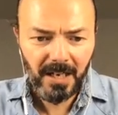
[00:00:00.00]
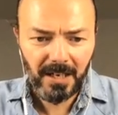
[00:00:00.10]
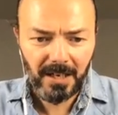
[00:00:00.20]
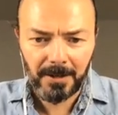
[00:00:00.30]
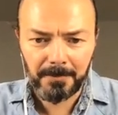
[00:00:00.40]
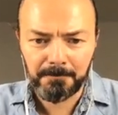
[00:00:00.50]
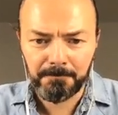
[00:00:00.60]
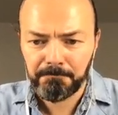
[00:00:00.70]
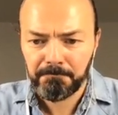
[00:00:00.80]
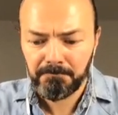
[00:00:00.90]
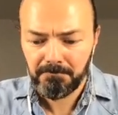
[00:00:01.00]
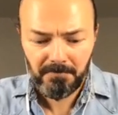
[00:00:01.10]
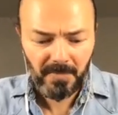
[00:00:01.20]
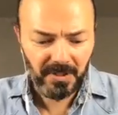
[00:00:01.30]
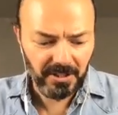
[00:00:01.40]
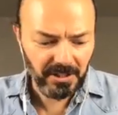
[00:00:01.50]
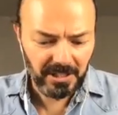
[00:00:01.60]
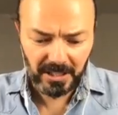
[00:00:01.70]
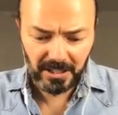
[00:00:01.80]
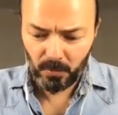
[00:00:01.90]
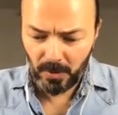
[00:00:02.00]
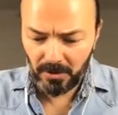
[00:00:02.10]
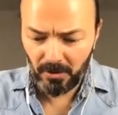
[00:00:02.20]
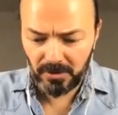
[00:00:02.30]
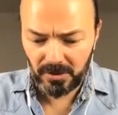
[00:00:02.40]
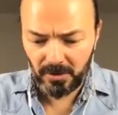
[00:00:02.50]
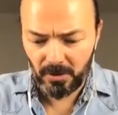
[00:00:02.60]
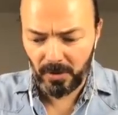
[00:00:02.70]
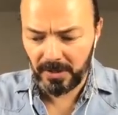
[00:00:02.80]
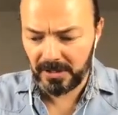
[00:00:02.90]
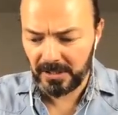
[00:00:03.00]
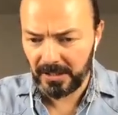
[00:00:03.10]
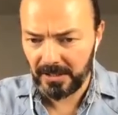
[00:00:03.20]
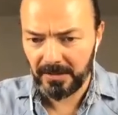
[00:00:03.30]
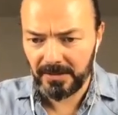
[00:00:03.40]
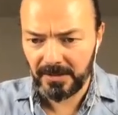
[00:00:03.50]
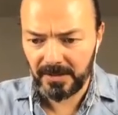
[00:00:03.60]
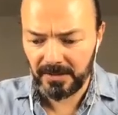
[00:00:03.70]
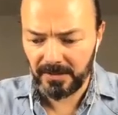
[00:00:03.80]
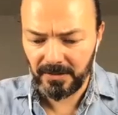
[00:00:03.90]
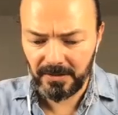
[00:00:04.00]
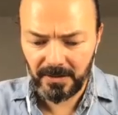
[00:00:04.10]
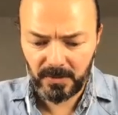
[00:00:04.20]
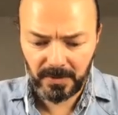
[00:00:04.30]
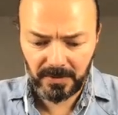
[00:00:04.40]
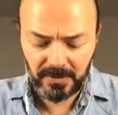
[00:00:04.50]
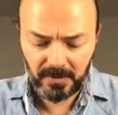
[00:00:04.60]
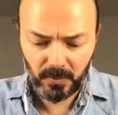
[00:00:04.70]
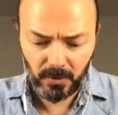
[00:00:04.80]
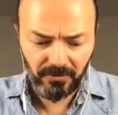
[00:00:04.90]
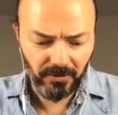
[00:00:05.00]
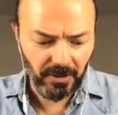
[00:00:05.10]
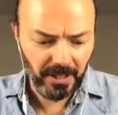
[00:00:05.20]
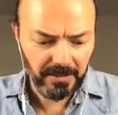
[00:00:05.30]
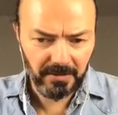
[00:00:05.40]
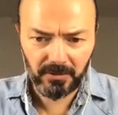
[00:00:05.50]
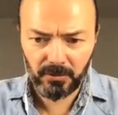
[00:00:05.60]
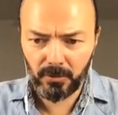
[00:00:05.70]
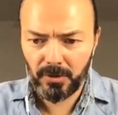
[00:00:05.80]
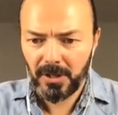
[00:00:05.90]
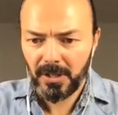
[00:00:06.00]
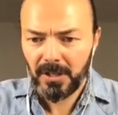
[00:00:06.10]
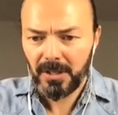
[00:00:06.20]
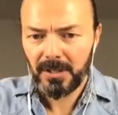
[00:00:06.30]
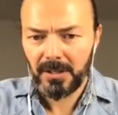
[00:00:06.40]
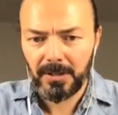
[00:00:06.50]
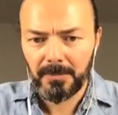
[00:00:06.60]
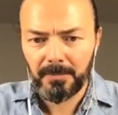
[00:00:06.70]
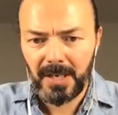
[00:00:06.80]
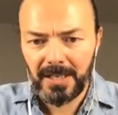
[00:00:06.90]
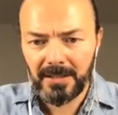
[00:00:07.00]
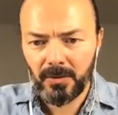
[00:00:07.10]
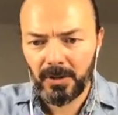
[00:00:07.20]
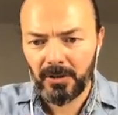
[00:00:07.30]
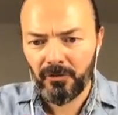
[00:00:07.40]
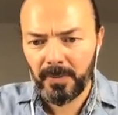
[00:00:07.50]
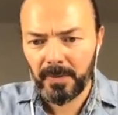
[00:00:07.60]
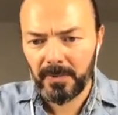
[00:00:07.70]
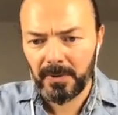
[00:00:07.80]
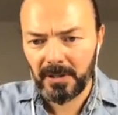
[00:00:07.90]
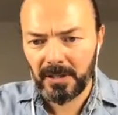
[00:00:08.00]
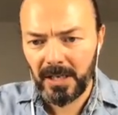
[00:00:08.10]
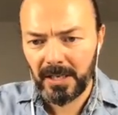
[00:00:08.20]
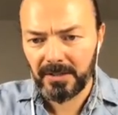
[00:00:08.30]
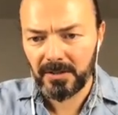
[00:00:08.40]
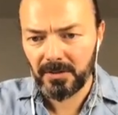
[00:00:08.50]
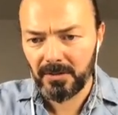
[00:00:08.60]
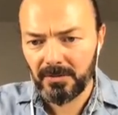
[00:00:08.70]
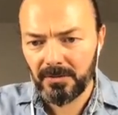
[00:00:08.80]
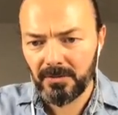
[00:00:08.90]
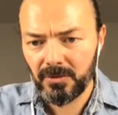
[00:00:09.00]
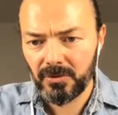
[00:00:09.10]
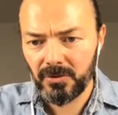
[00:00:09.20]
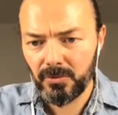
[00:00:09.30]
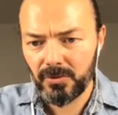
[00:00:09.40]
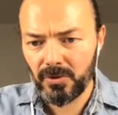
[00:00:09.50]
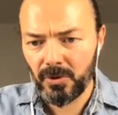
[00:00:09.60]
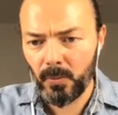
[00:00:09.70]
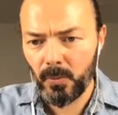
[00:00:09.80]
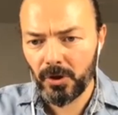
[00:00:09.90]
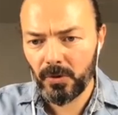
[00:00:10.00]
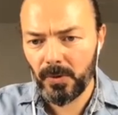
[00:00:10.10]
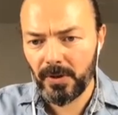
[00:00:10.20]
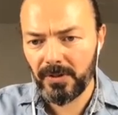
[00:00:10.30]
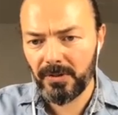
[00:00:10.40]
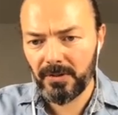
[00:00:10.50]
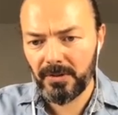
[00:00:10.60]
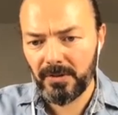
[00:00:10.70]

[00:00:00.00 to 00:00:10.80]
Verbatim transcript: Um, this is like OneNote or this like this is uh, this one is for Excel too. Um, I know a lot of people like to use or work with